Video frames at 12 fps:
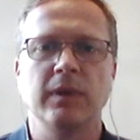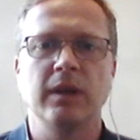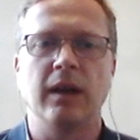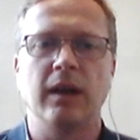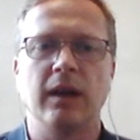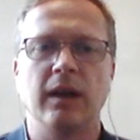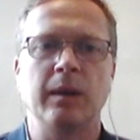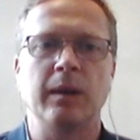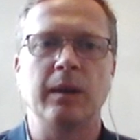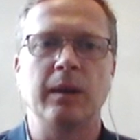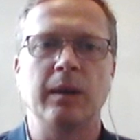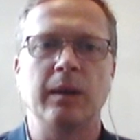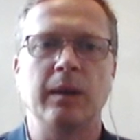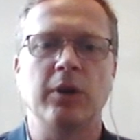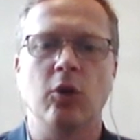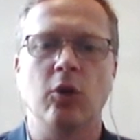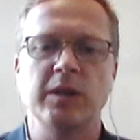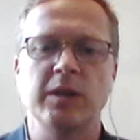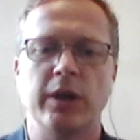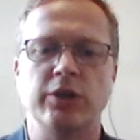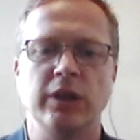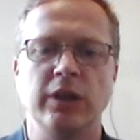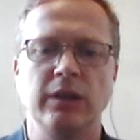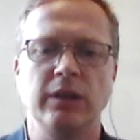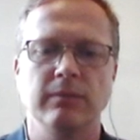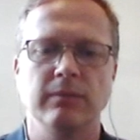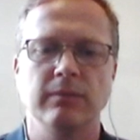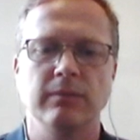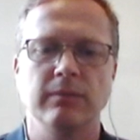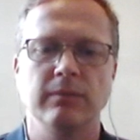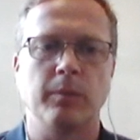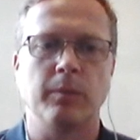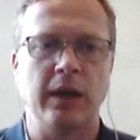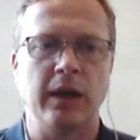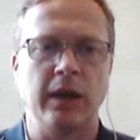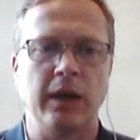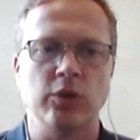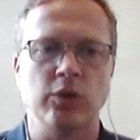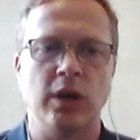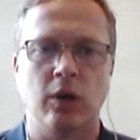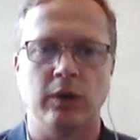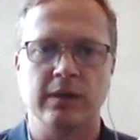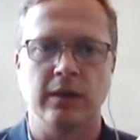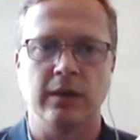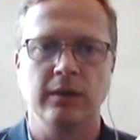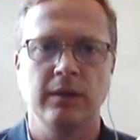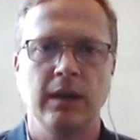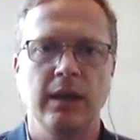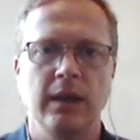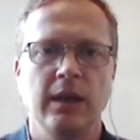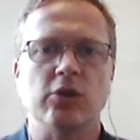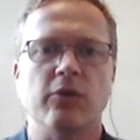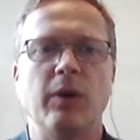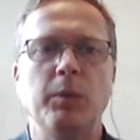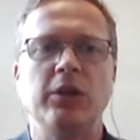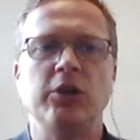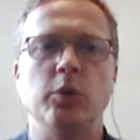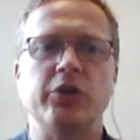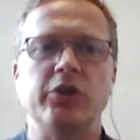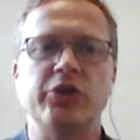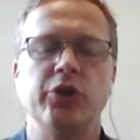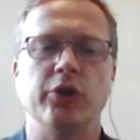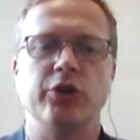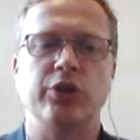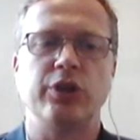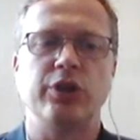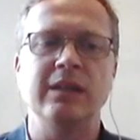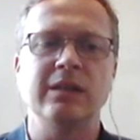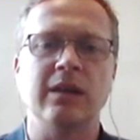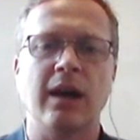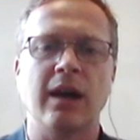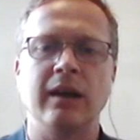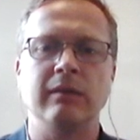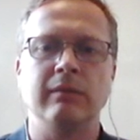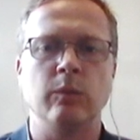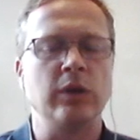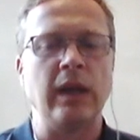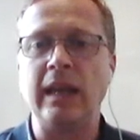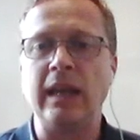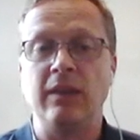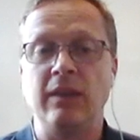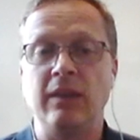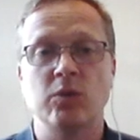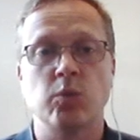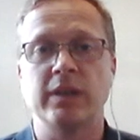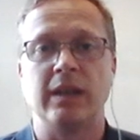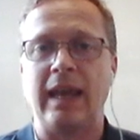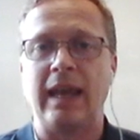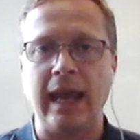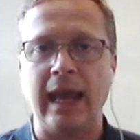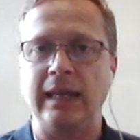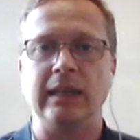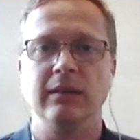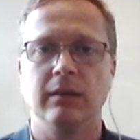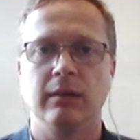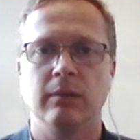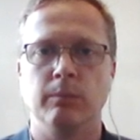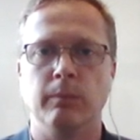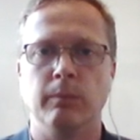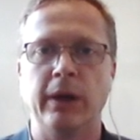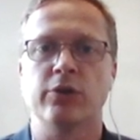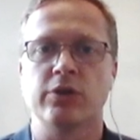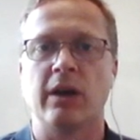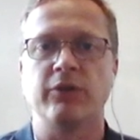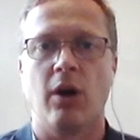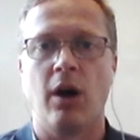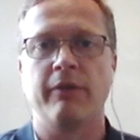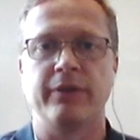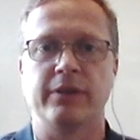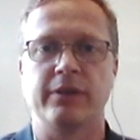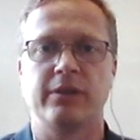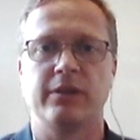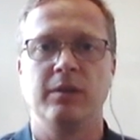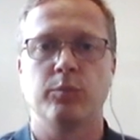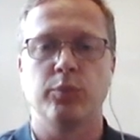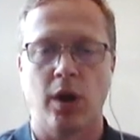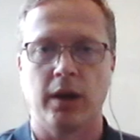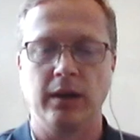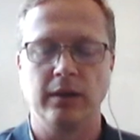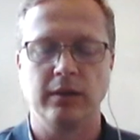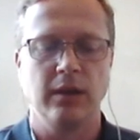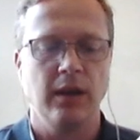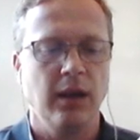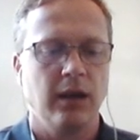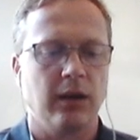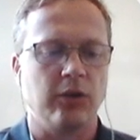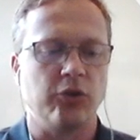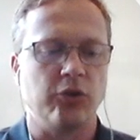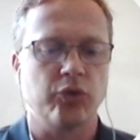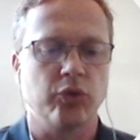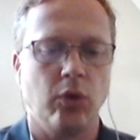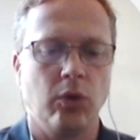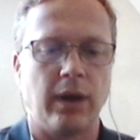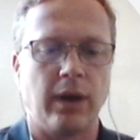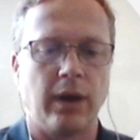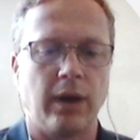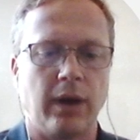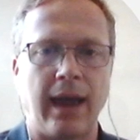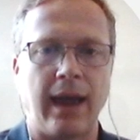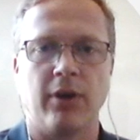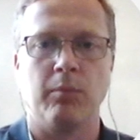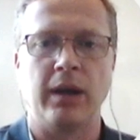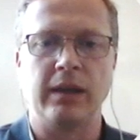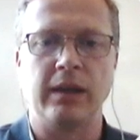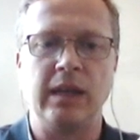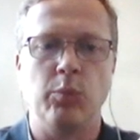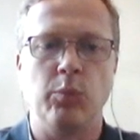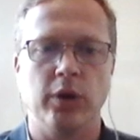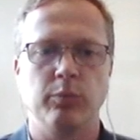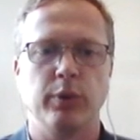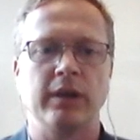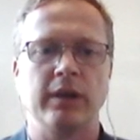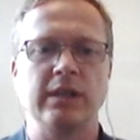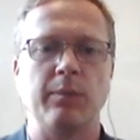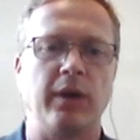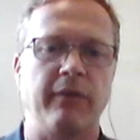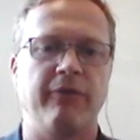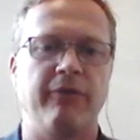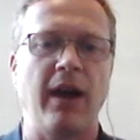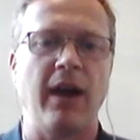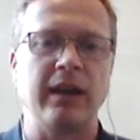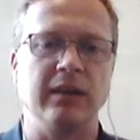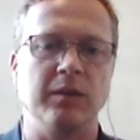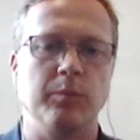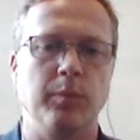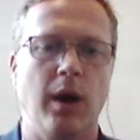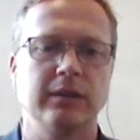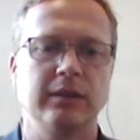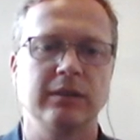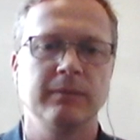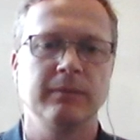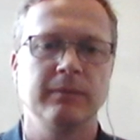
And then I'm going to go back to my spreadsheet. So I'm in my do not call list here. So if I want to do a search inside any, and this works in any Microsoft Office product, Control F on my keyboard brings up a find box.